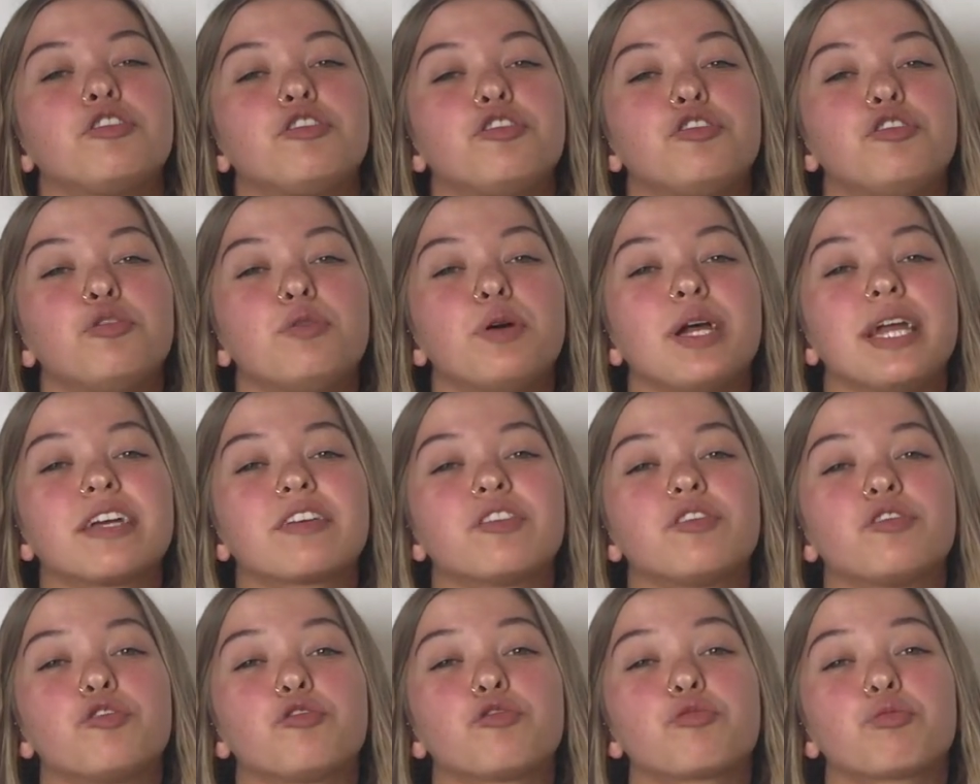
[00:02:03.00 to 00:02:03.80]
two
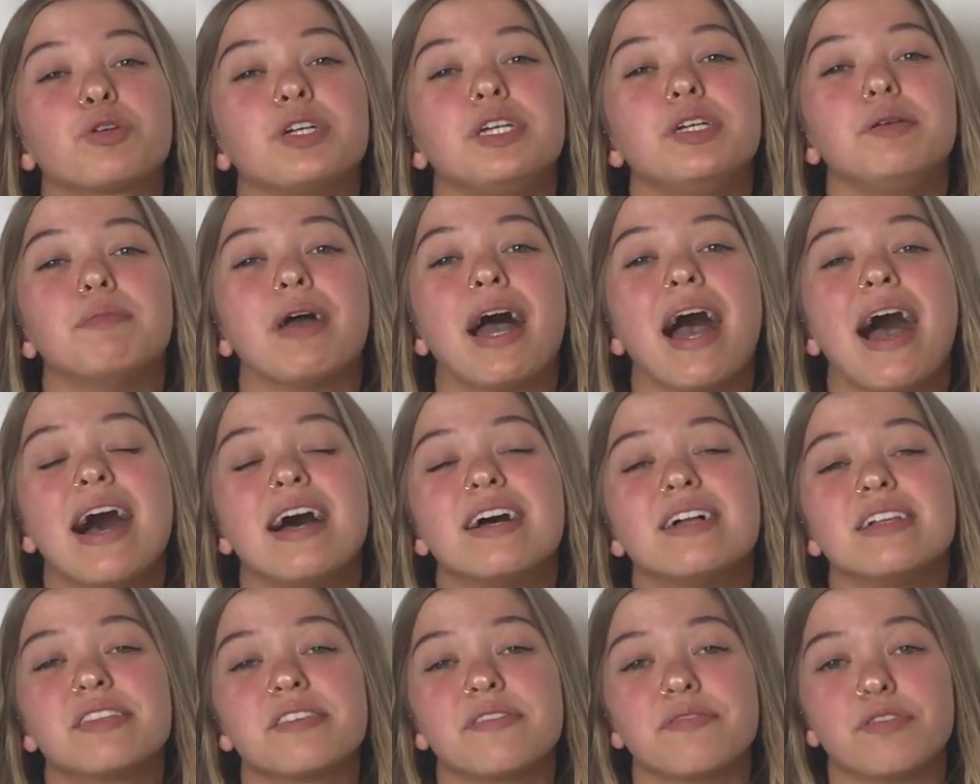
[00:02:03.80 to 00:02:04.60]
extreme
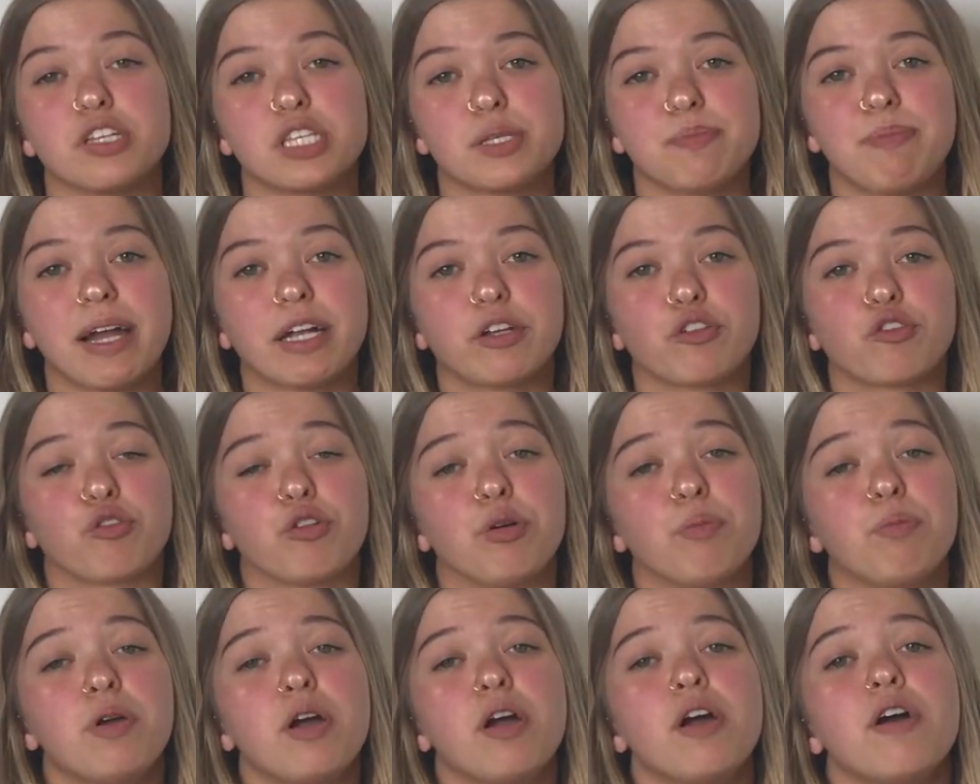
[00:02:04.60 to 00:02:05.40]
ends of the
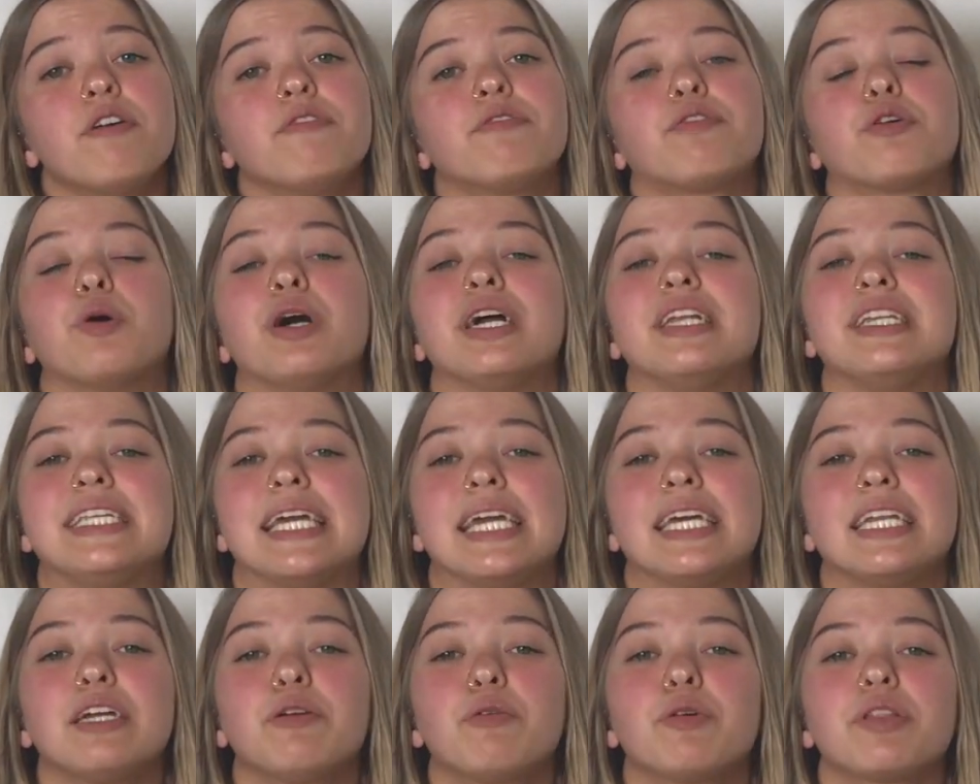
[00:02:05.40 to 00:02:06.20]
spectrum for what
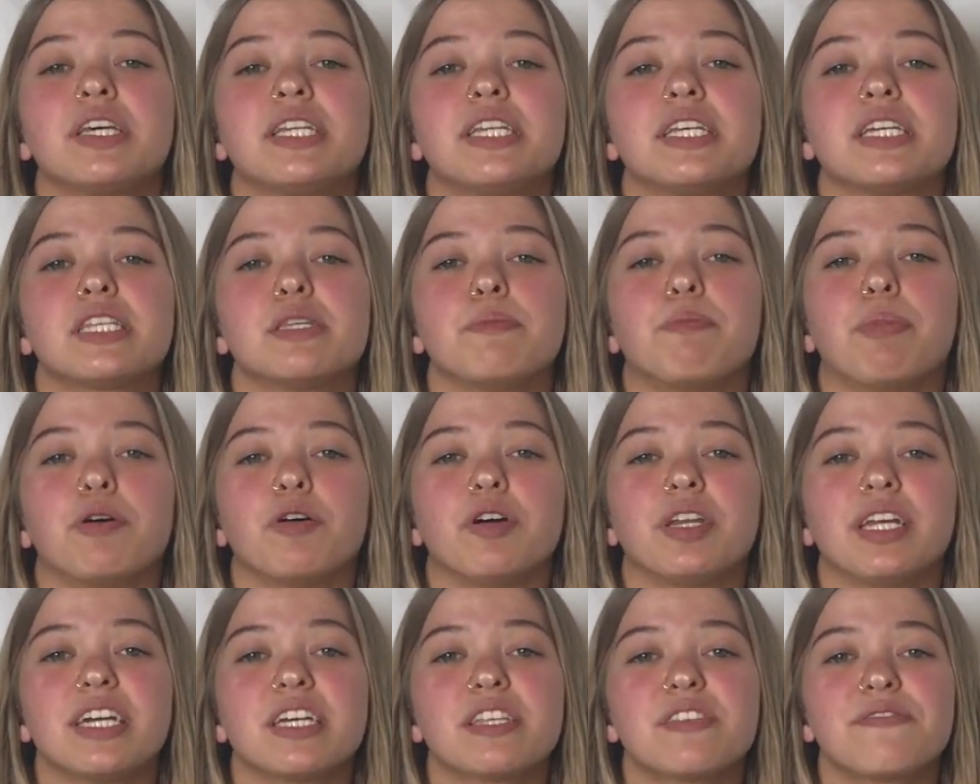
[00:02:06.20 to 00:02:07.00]
dating with a
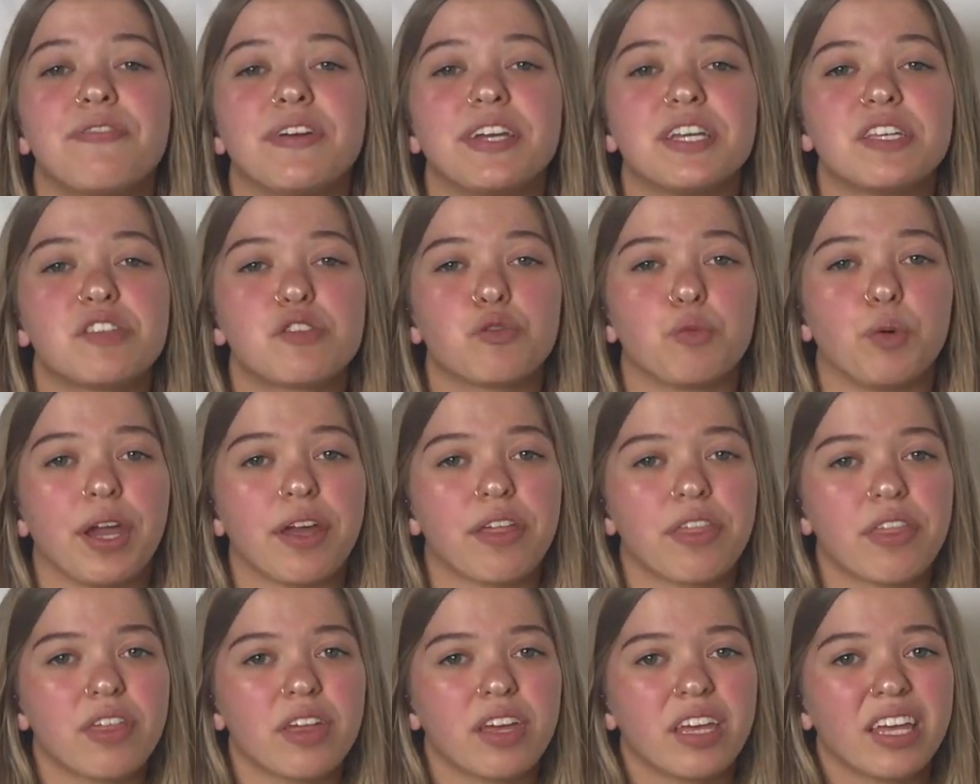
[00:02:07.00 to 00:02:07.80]
disability is faced
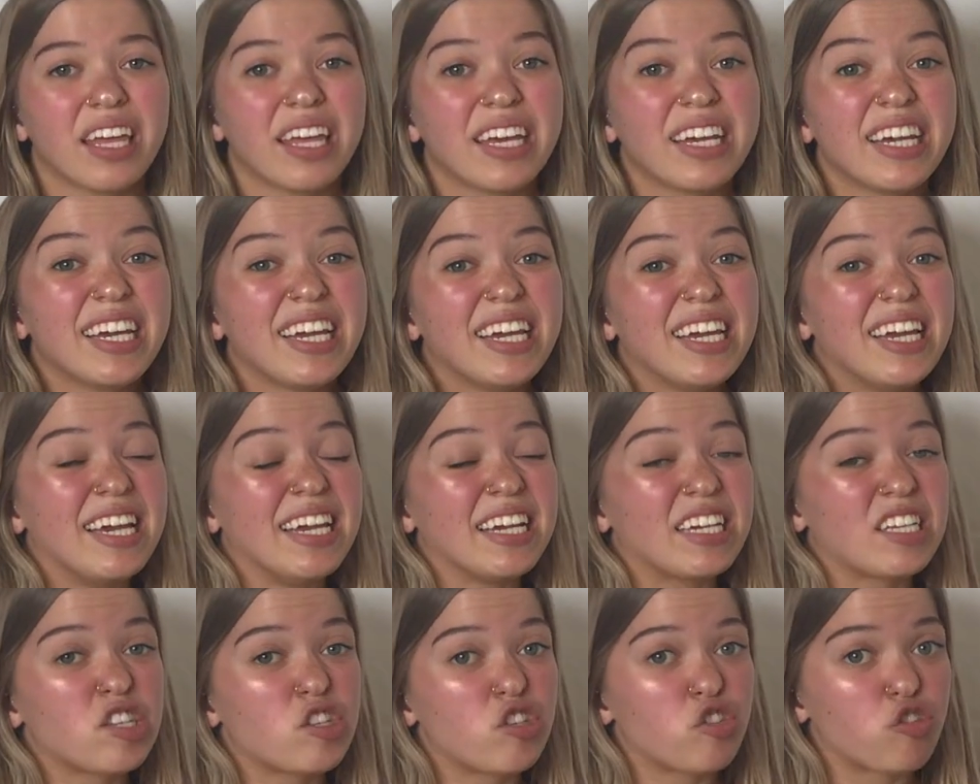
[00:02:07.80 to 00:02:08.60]
with:
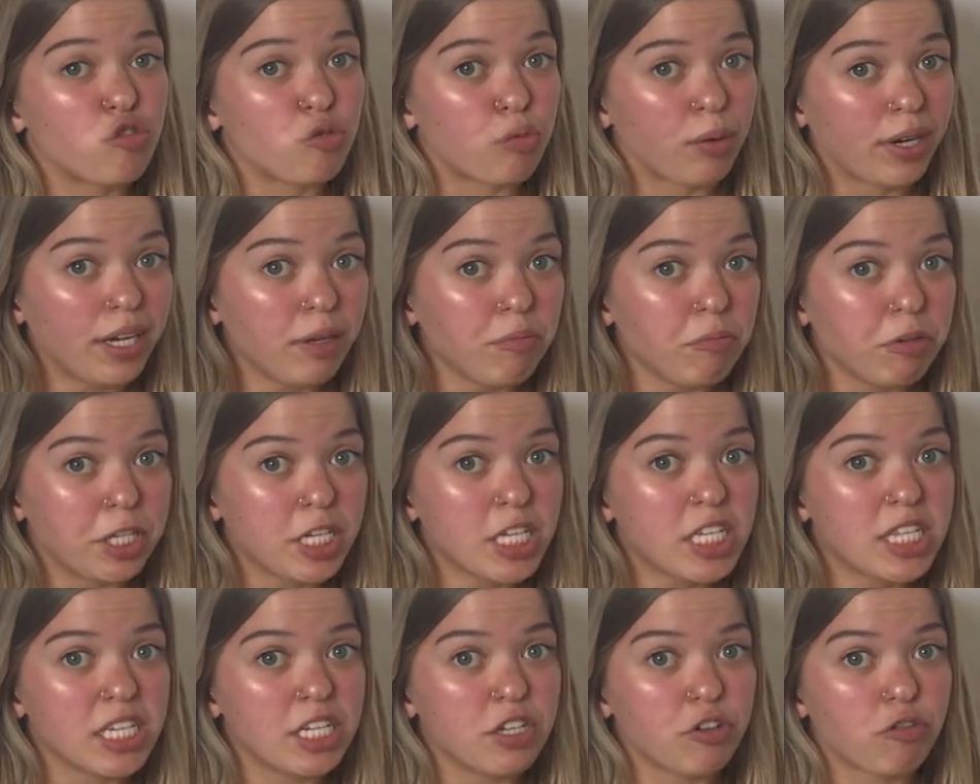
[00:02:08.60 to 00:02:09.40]
extreme
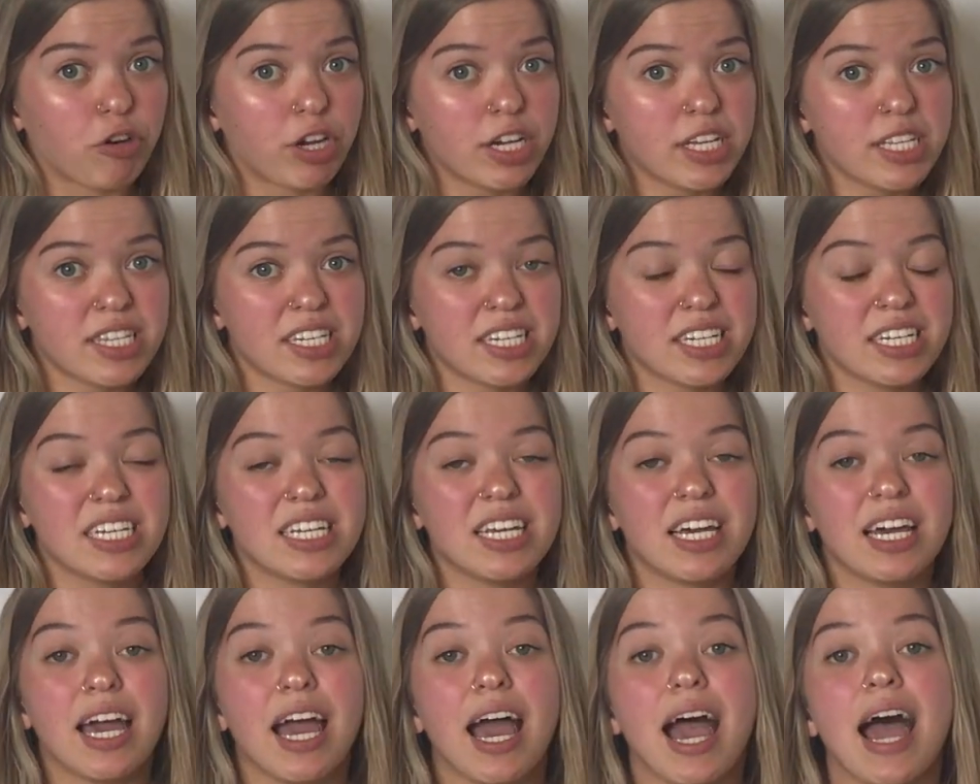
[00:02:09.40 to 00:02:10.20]
disinterest
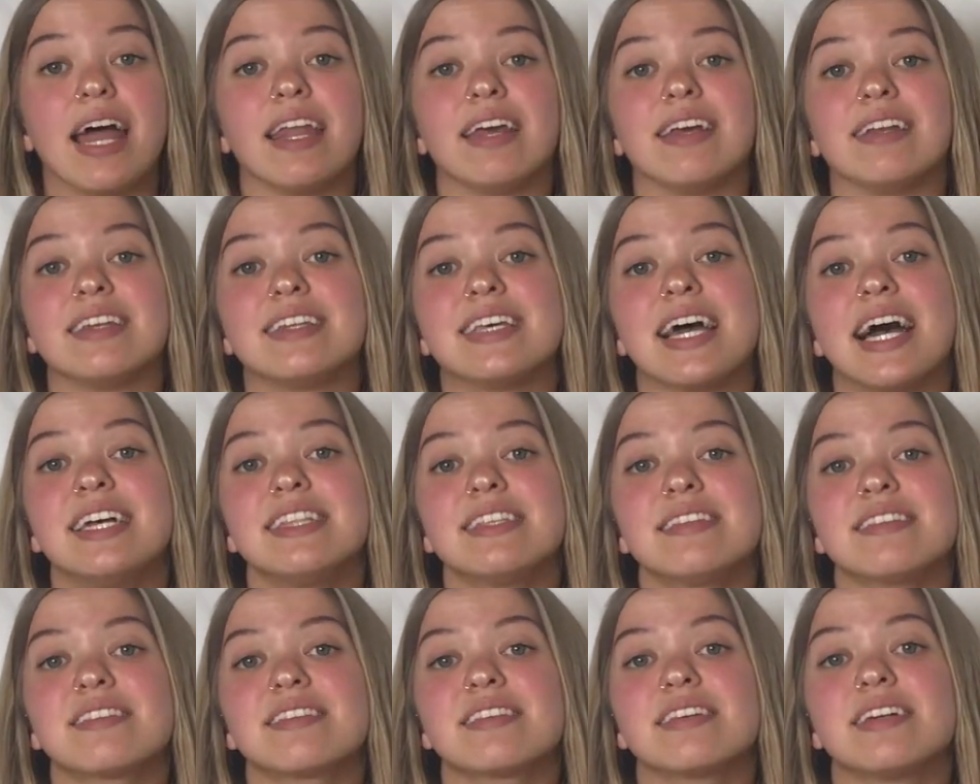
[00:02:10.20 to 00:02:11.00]
and
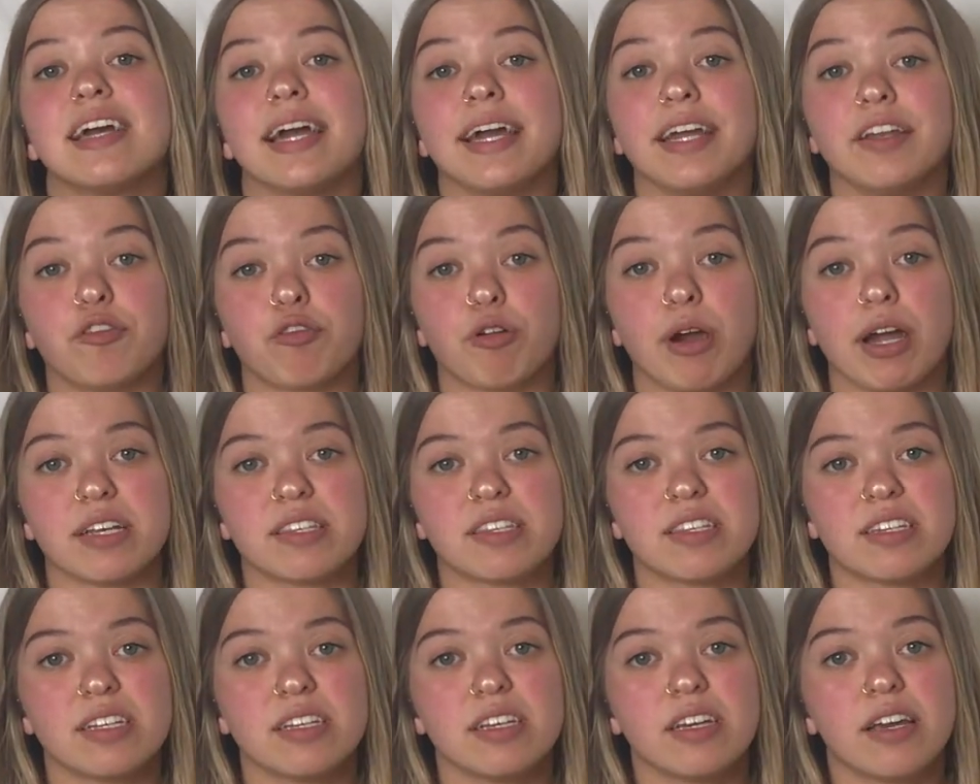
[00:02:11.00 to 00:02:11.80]
intense
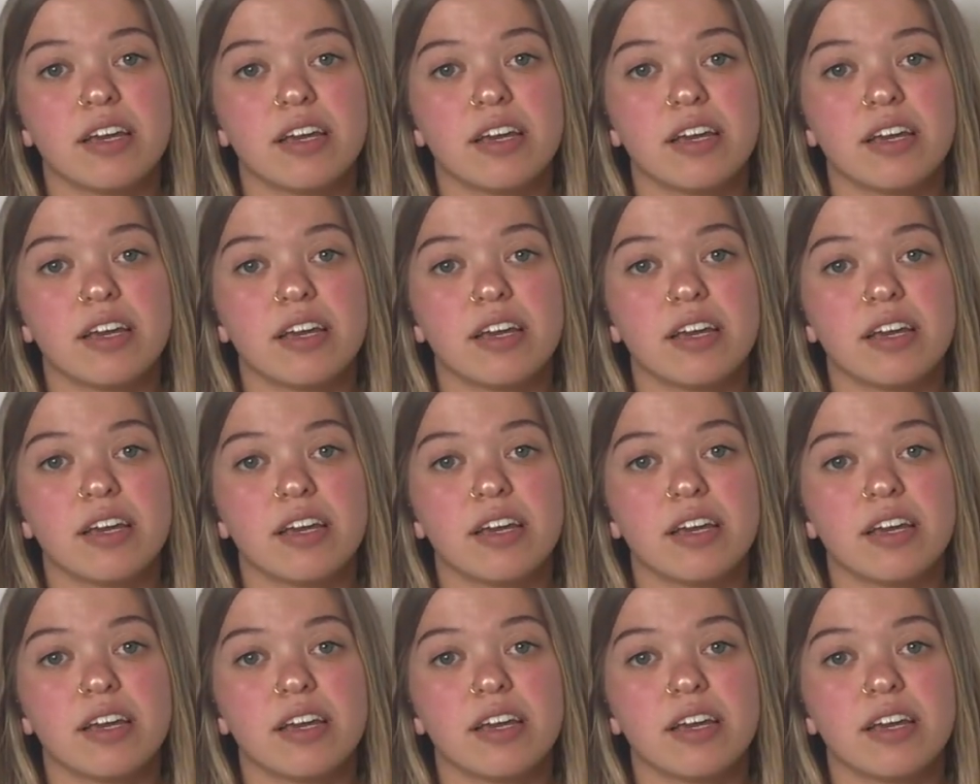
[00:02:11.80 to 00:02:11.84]
interest.